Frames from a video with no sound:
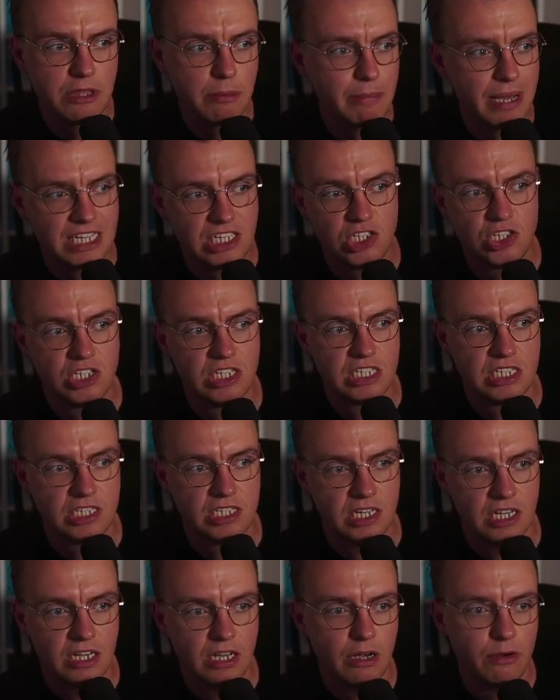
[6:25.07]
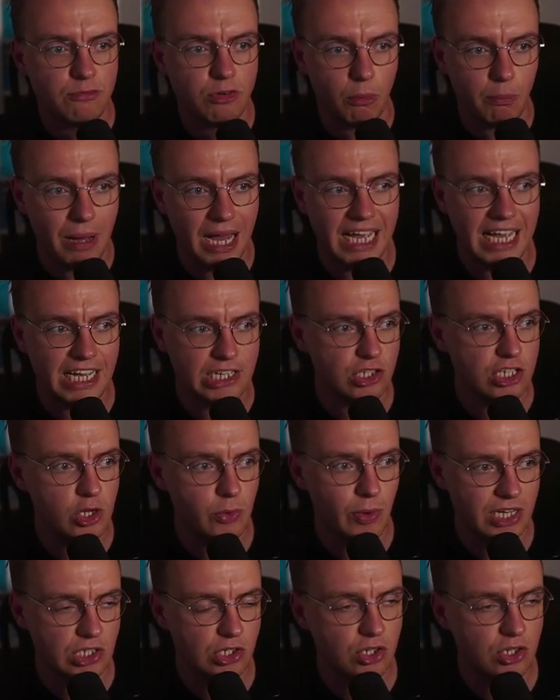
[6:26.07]
the messages from my
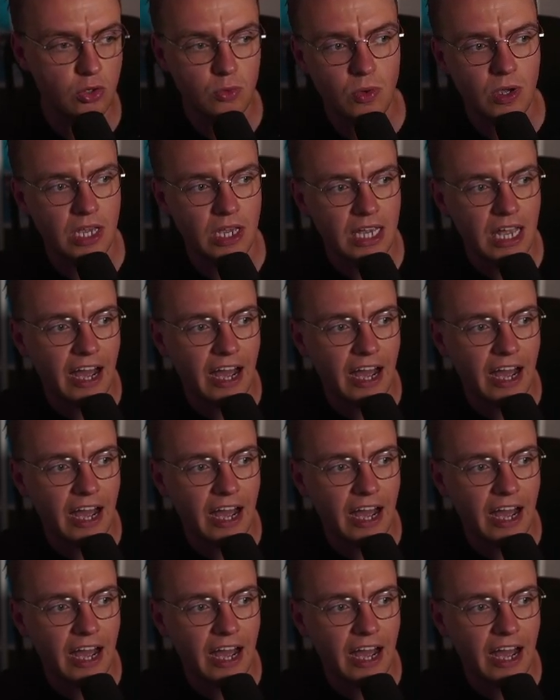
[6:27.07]
SQS queue,